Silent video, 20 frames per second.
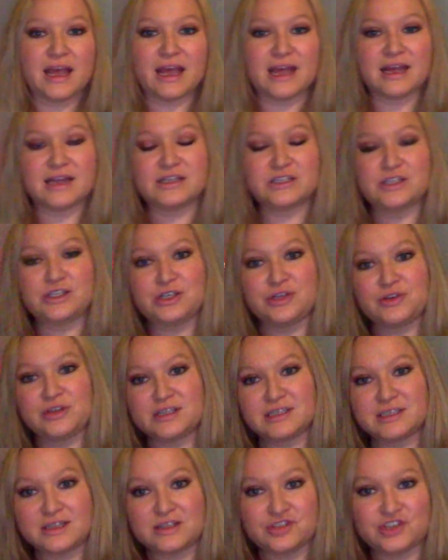into
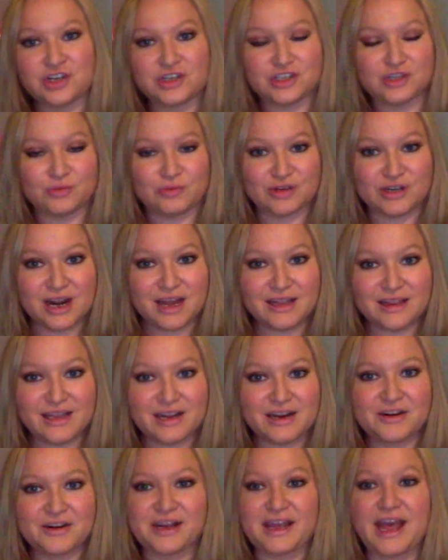this conjunction. We're not
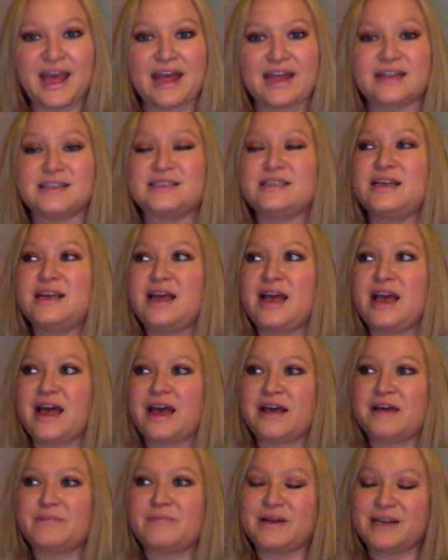there yet,
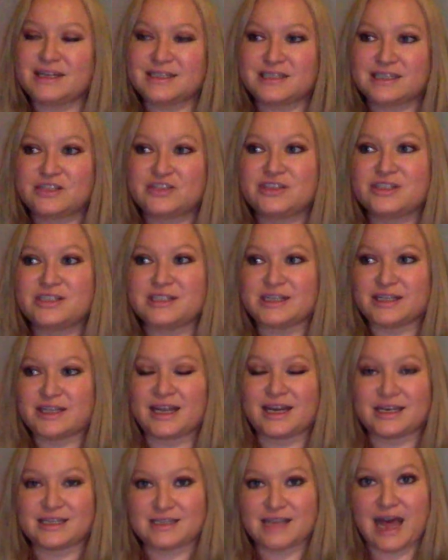but it's interesting
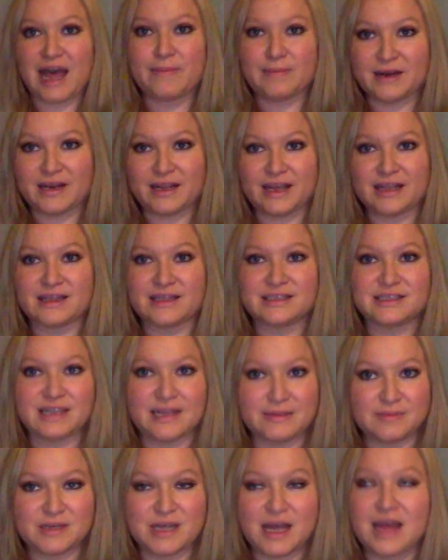that it's happening at the
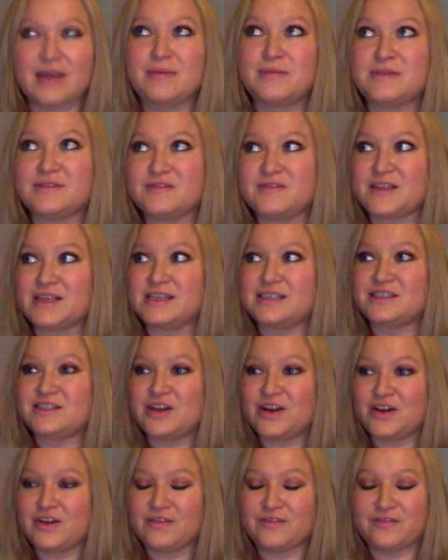same time as this
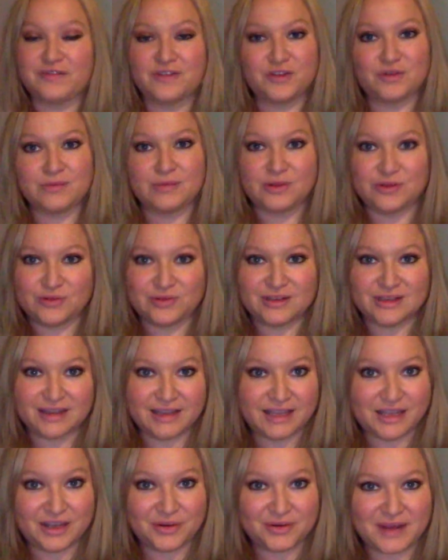full moon
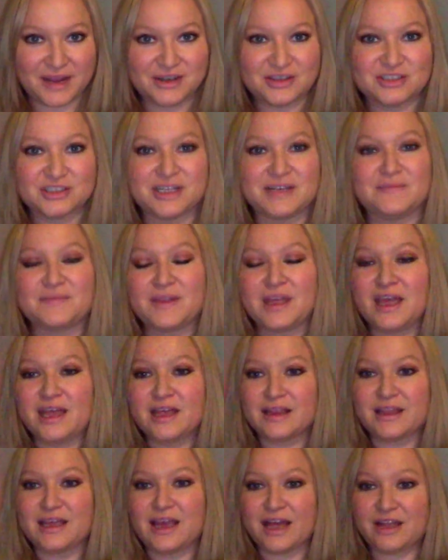Leo energy.
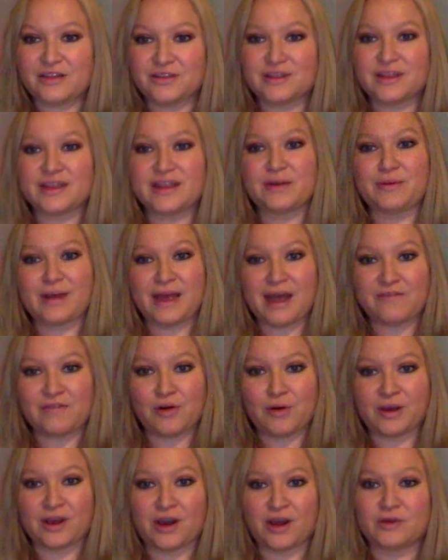The other thing that we have
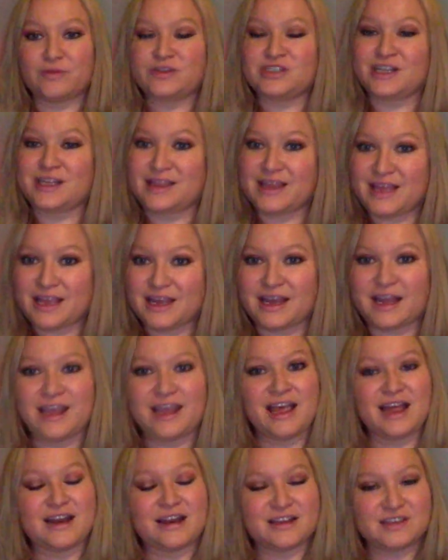going on, which I think,
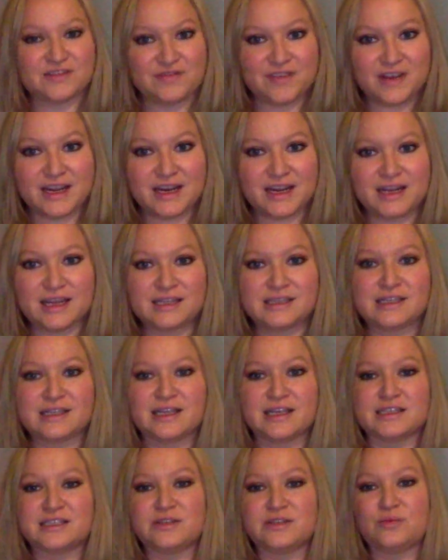again, is feeding into
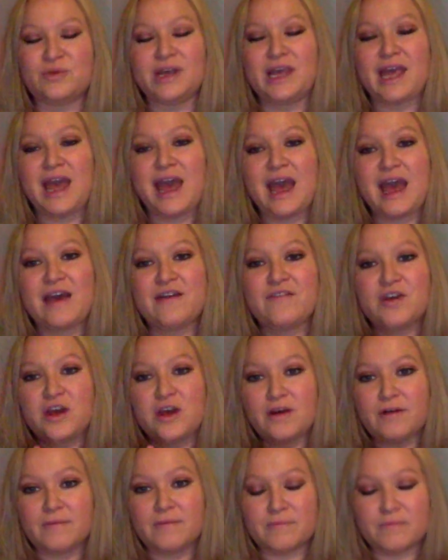this, we have
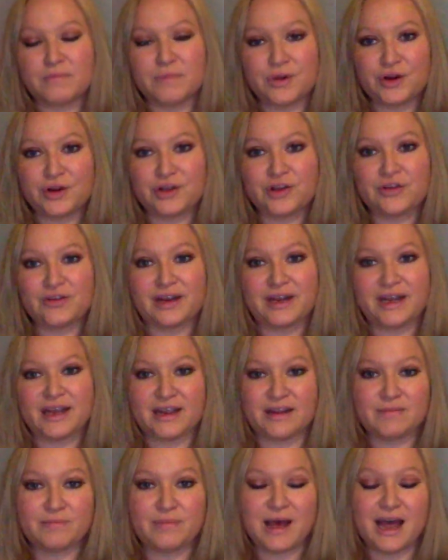Mercury
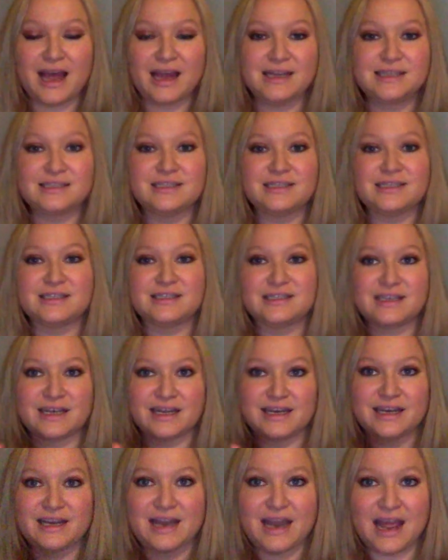in Pisces
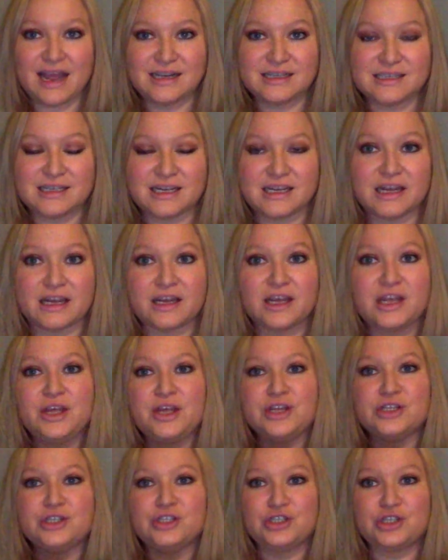connecting
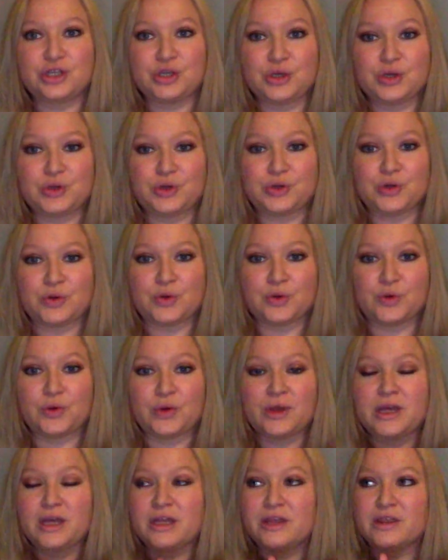to
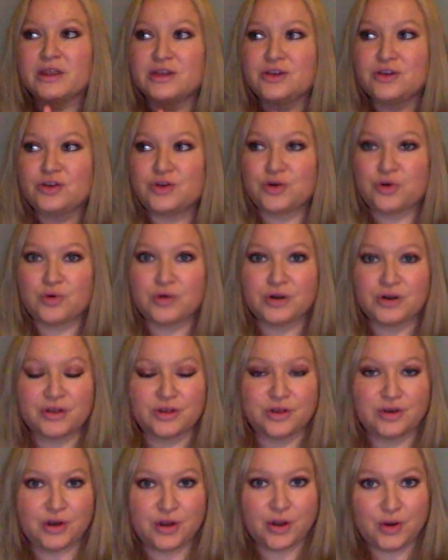the
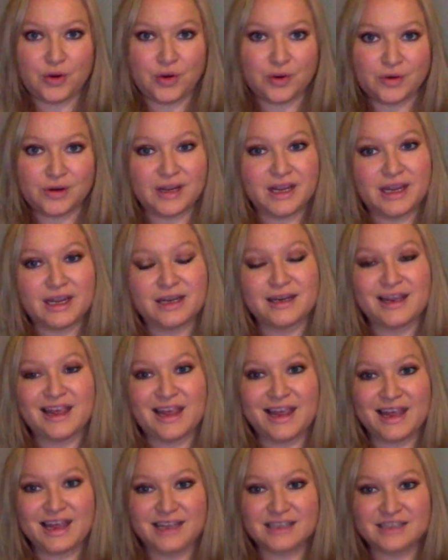North Node in
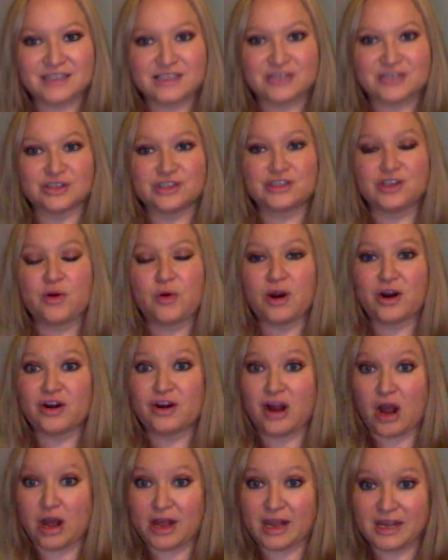Cancer. So
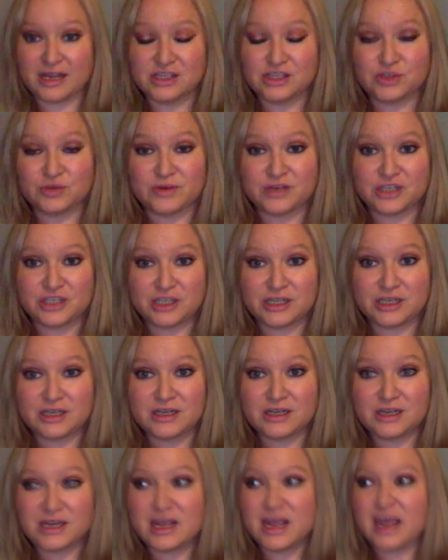our intuition
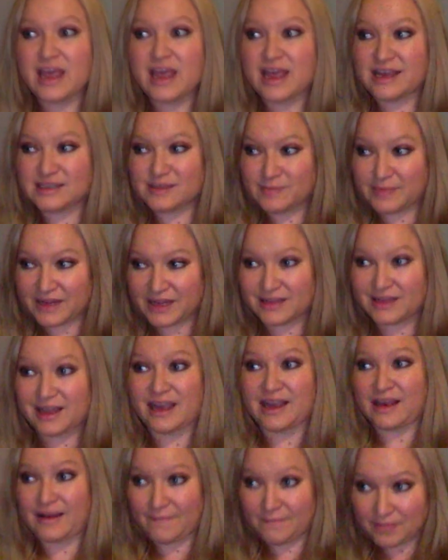is being
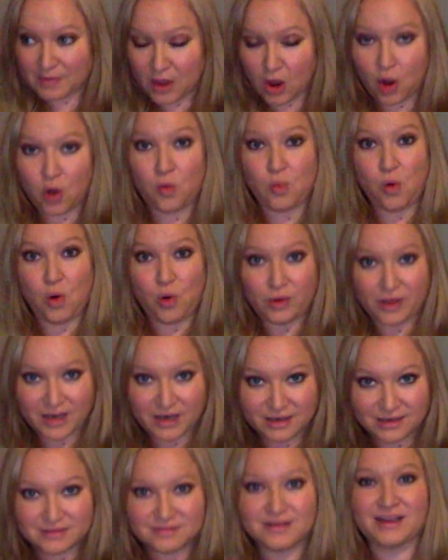like
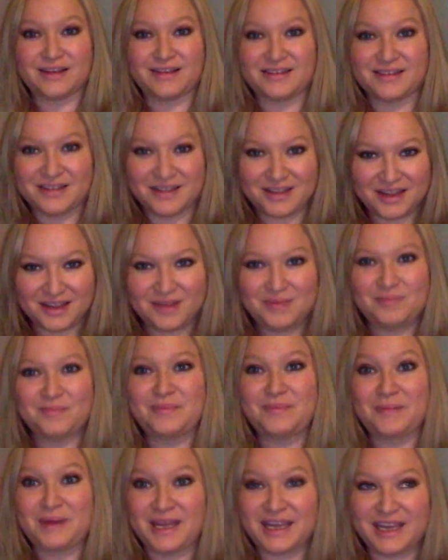awoken,
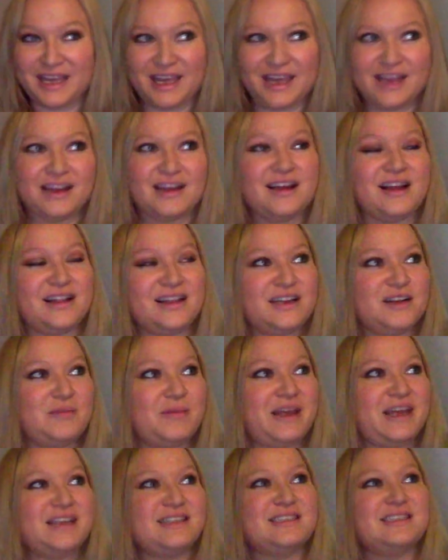peaking a little
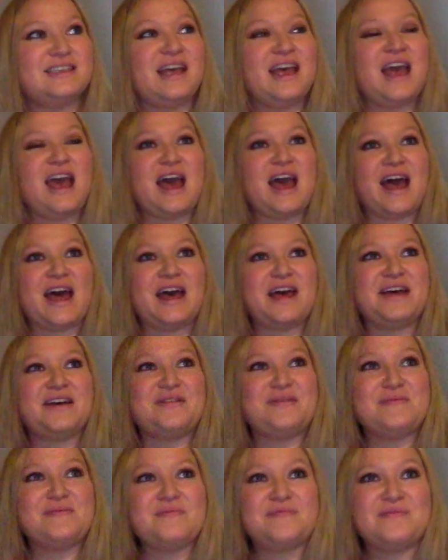bit.
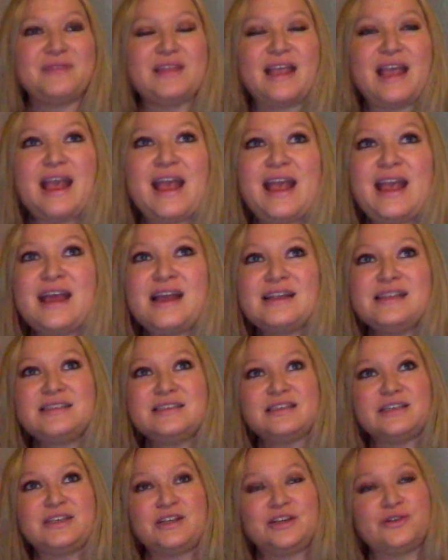And,
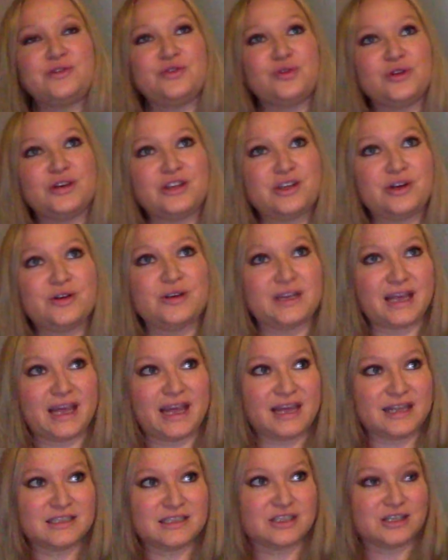you know, North Node in
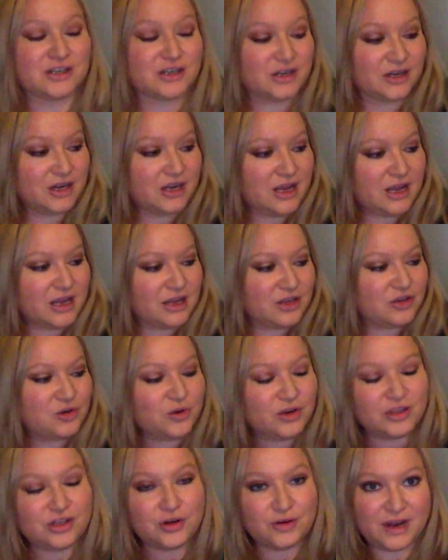Cancer,
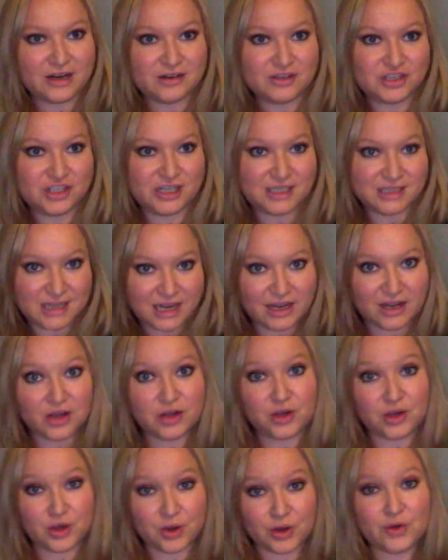North Node energy is like,
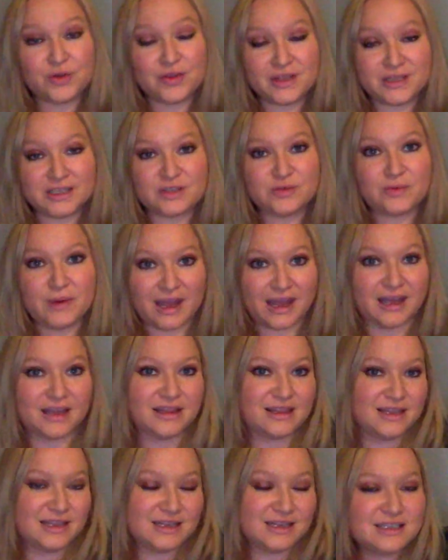go this way.
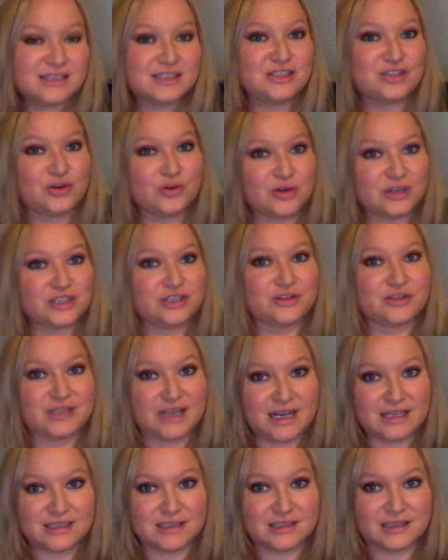This is towards your
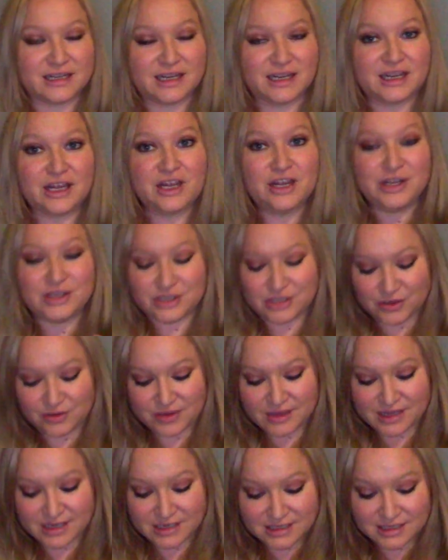destiny. So
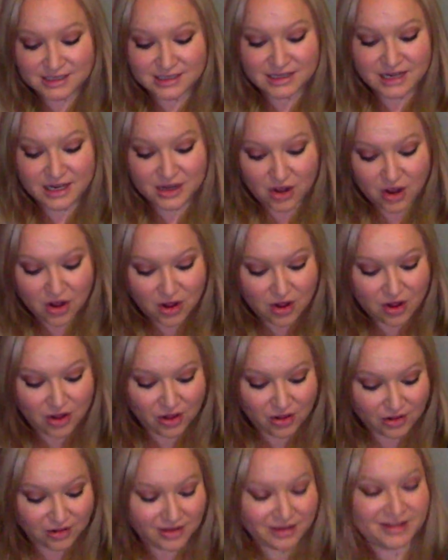this is a
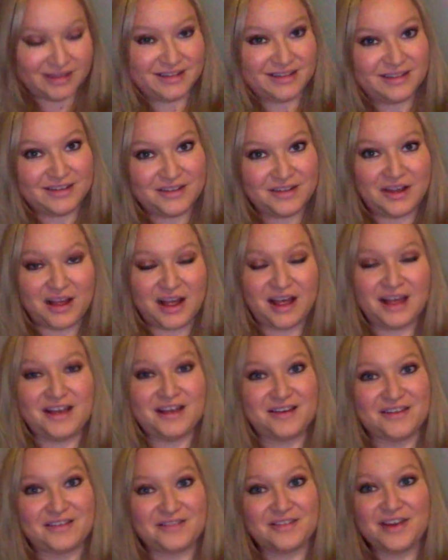call
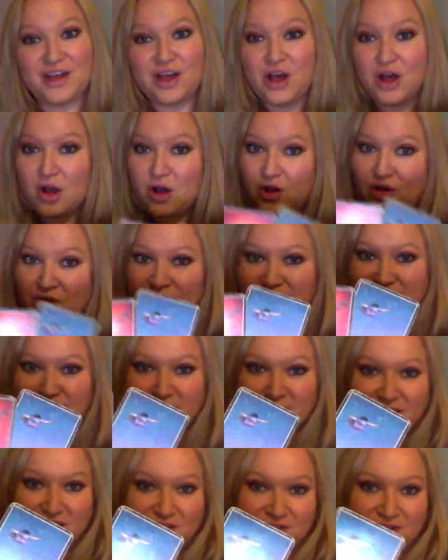of ultimate